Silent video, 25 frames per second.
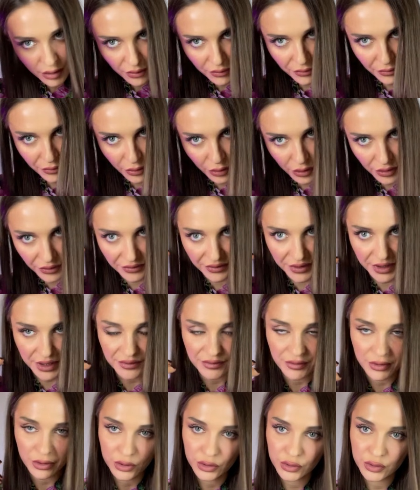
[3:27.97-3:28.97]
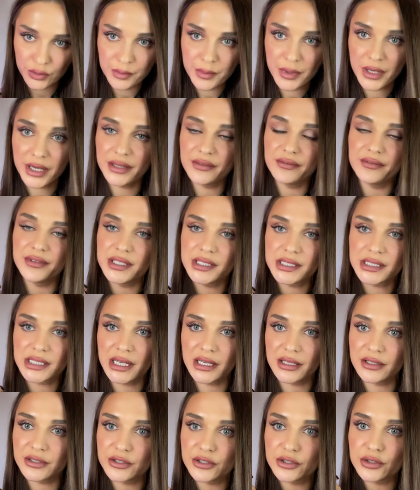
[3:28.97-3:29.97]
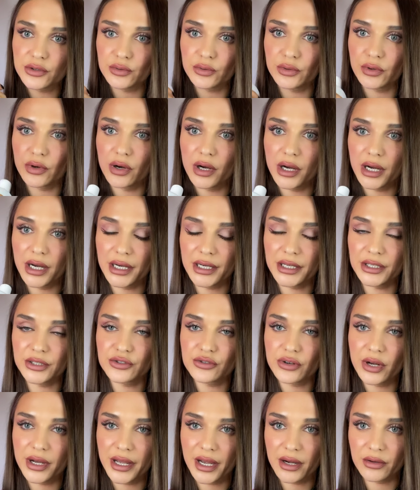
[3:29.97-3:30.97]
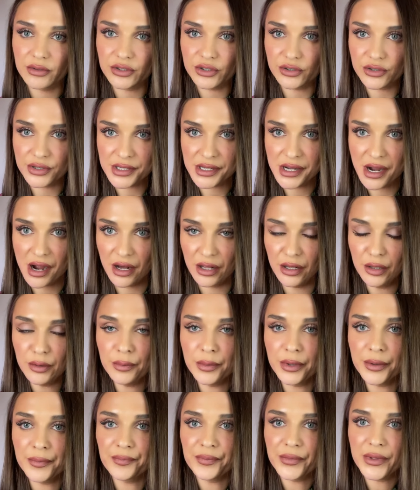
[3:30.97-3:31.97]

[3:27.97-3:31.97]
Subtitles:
for the volume, and this tends to dry out your scalp.